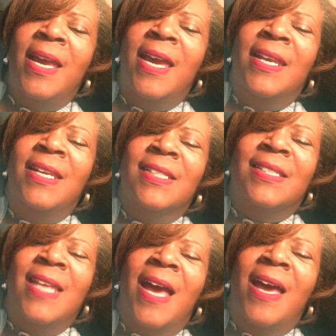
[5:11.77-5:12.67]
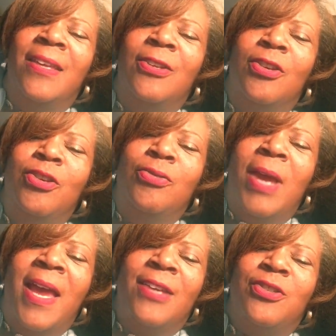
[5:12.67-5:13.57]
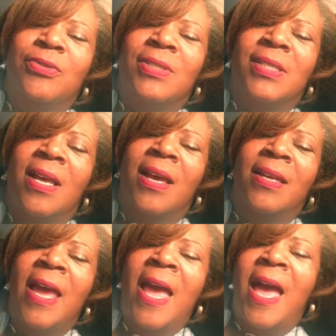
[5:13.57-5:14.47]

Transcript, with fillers: And then it's not, you know, you ask your son